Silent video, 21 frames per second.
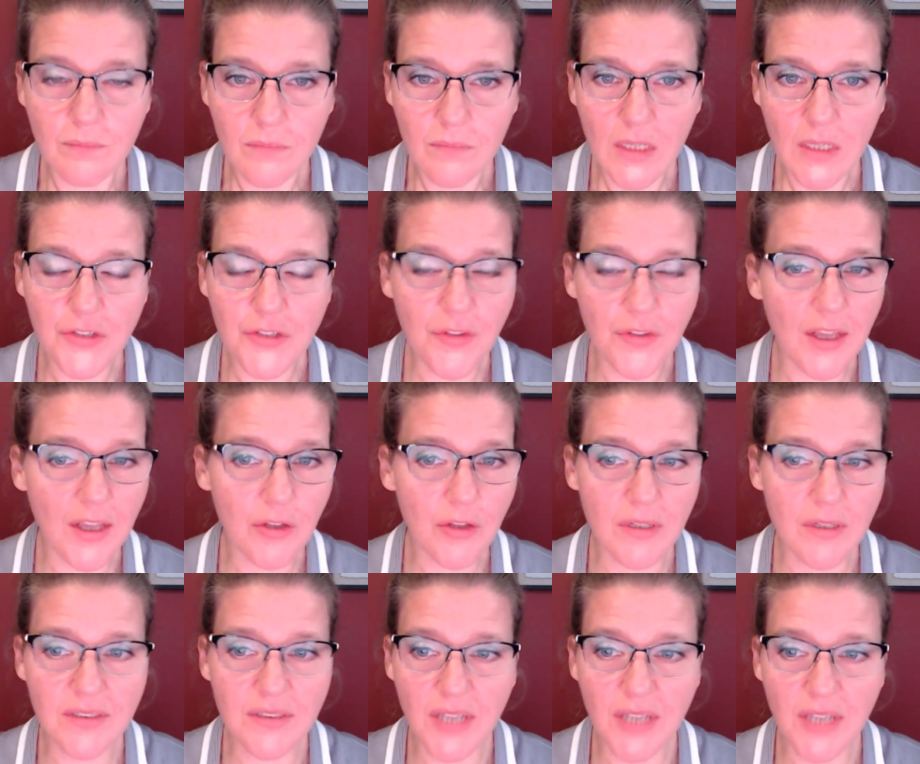so that you
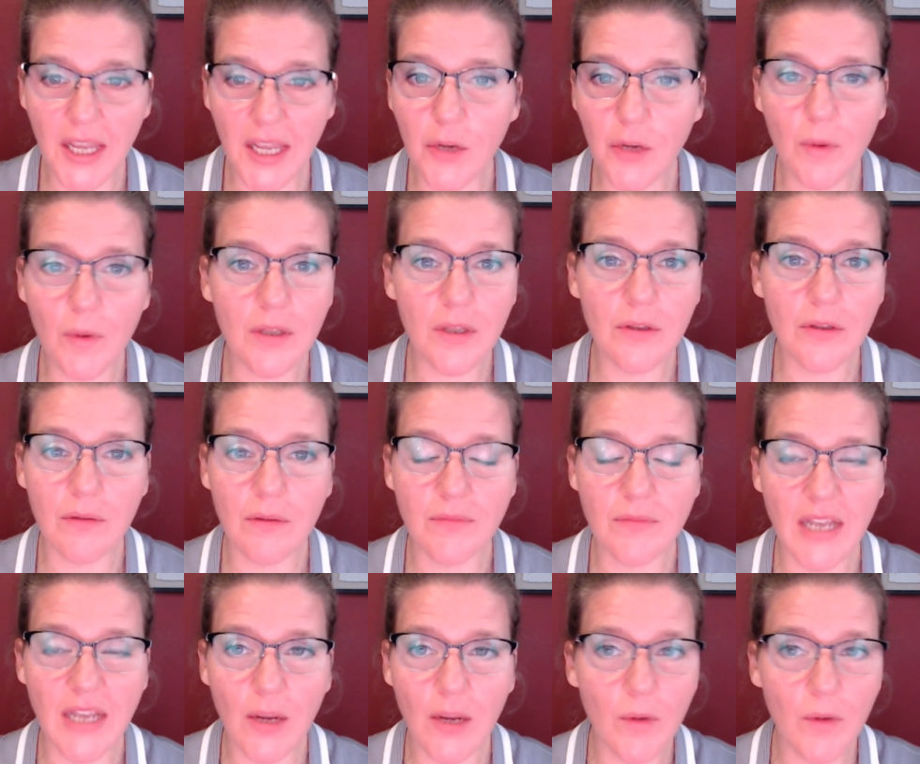can take what,
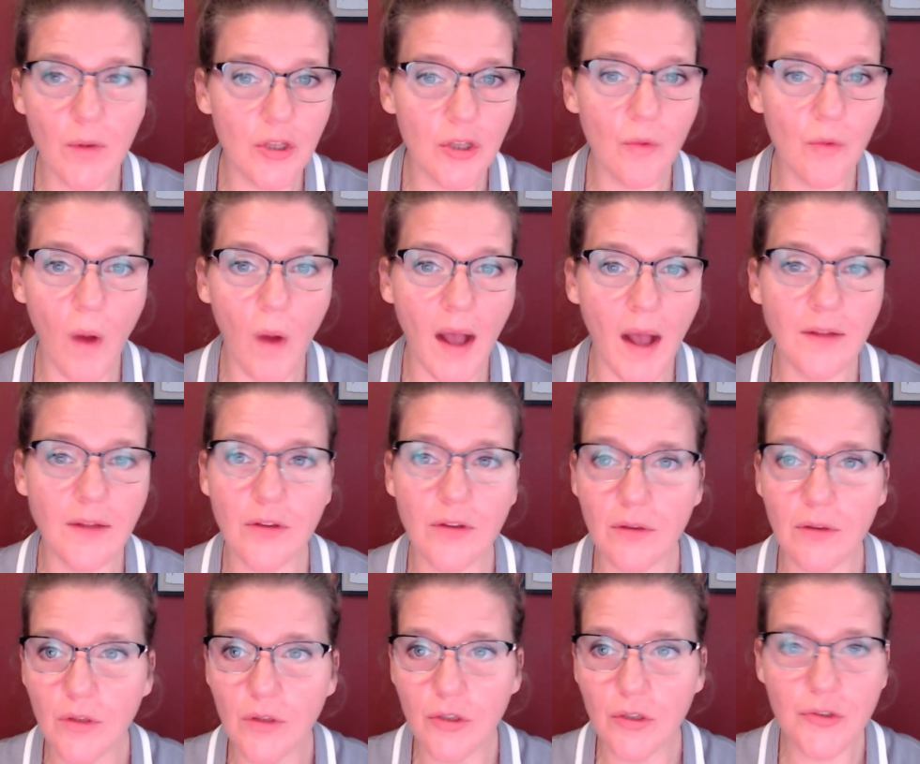take what you want,
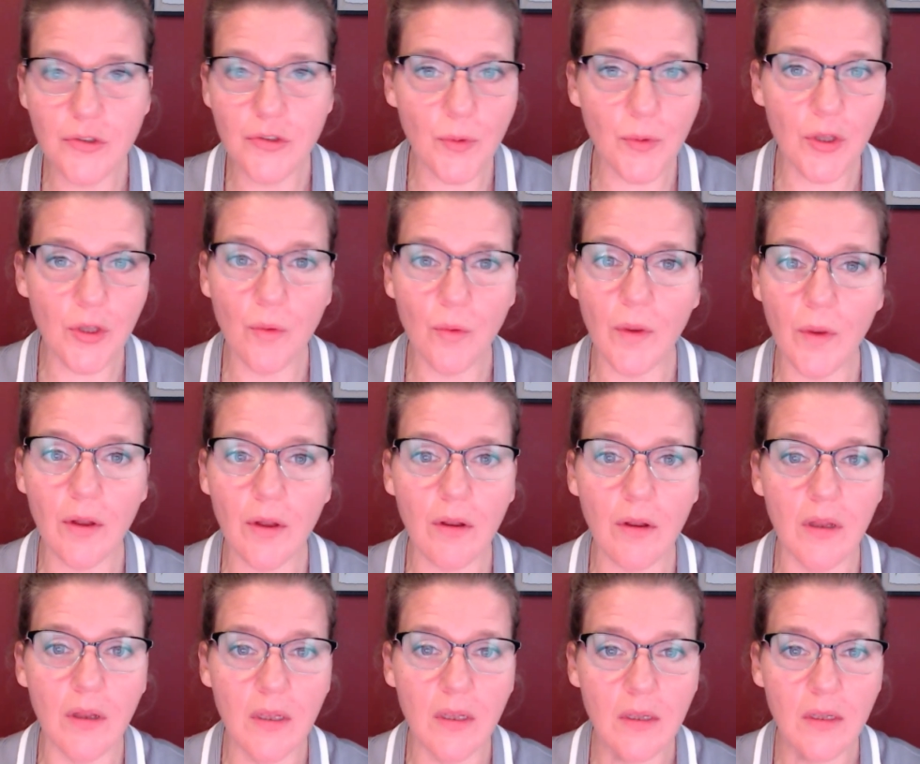use what you
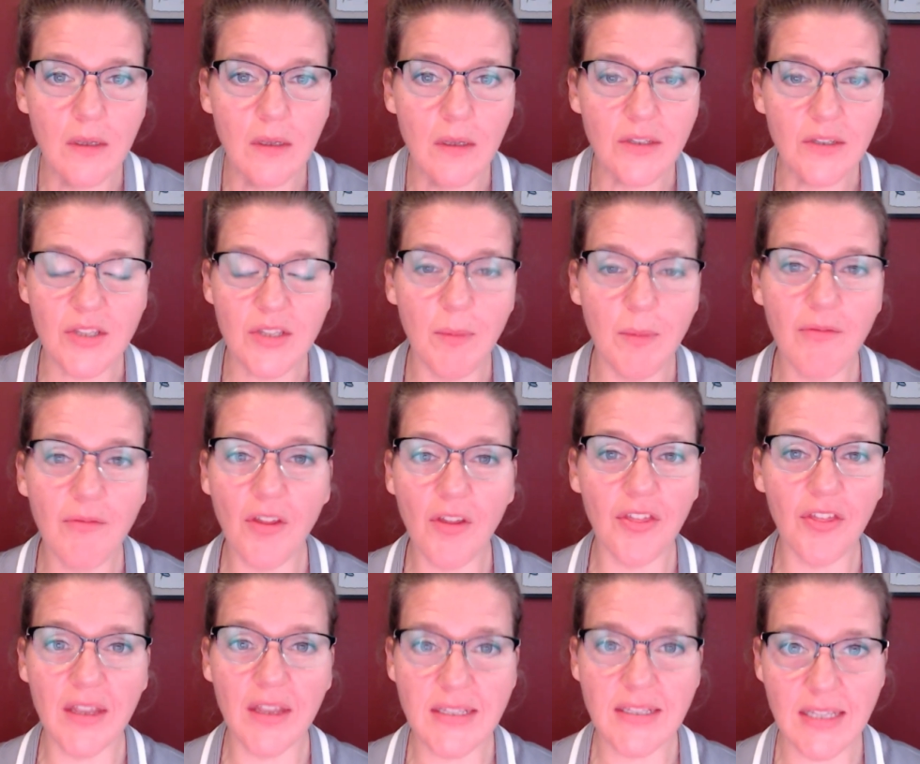will. Some of the
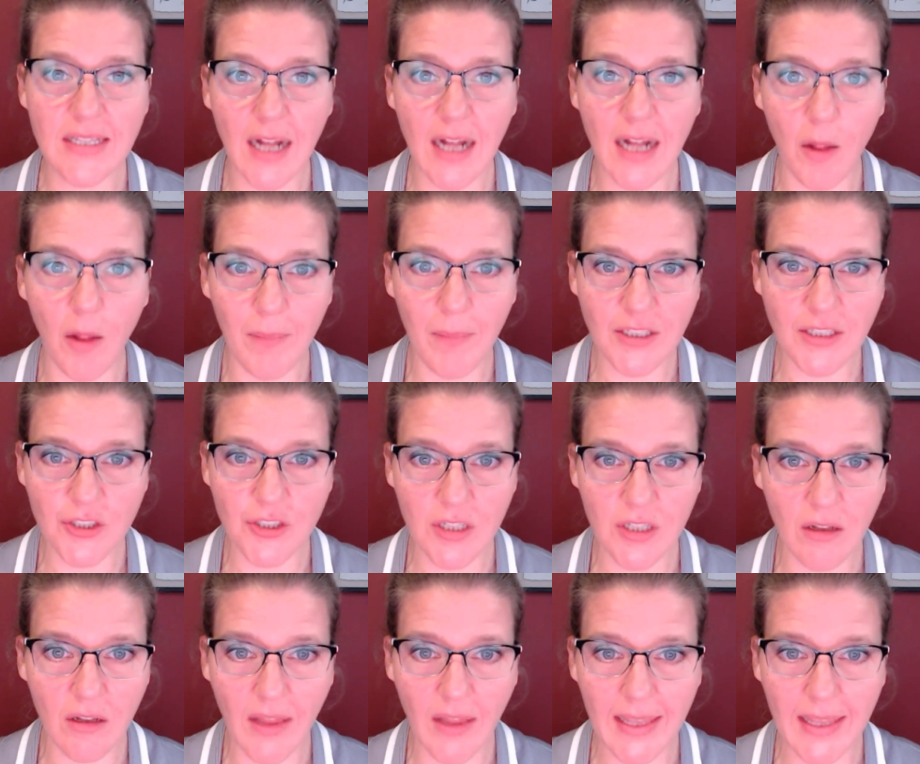things that I'll mention
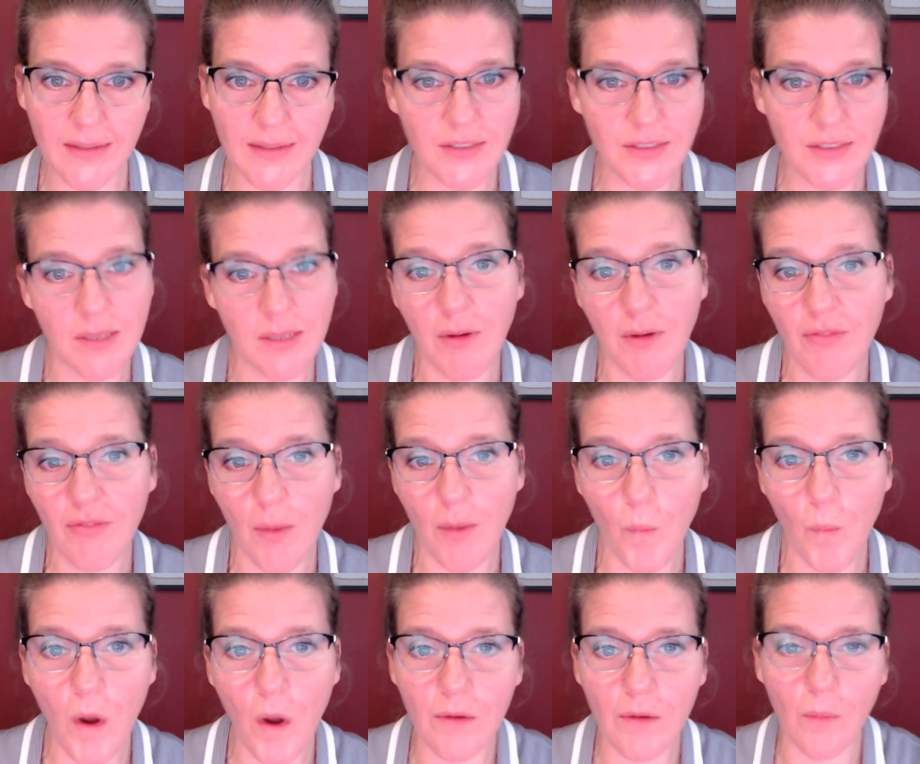will land, some of
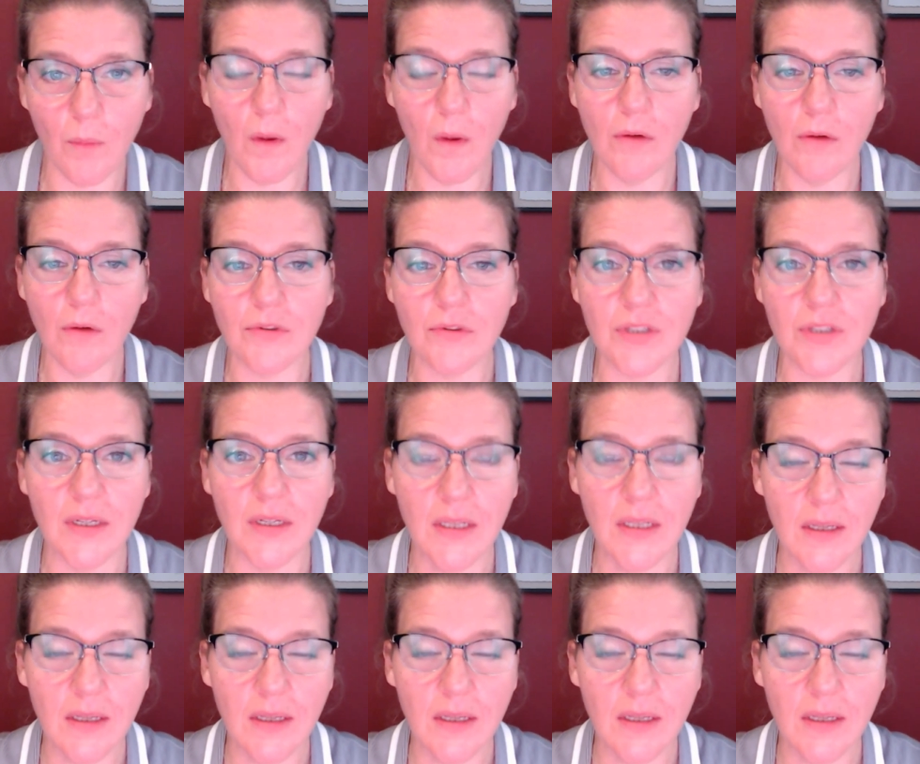them won't, won't.